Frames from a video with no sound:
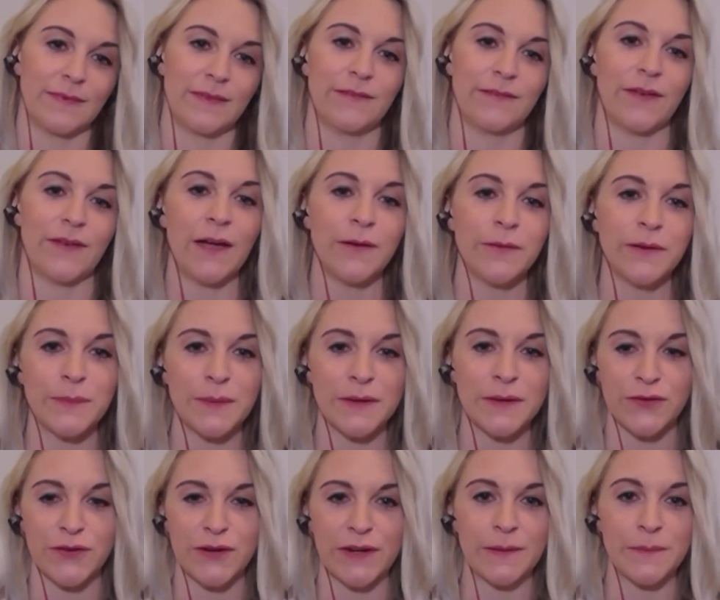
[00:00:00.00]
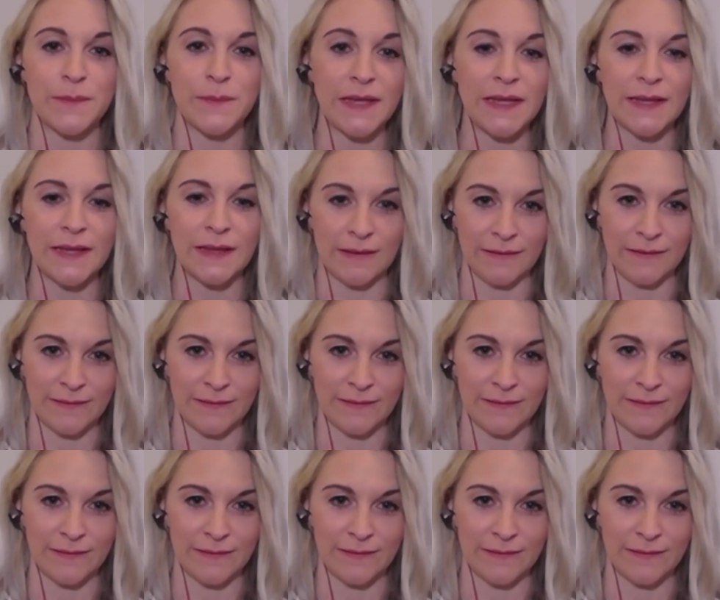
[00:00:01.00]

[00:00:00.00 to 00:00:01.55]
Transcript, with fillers: if I, I would have been treating me,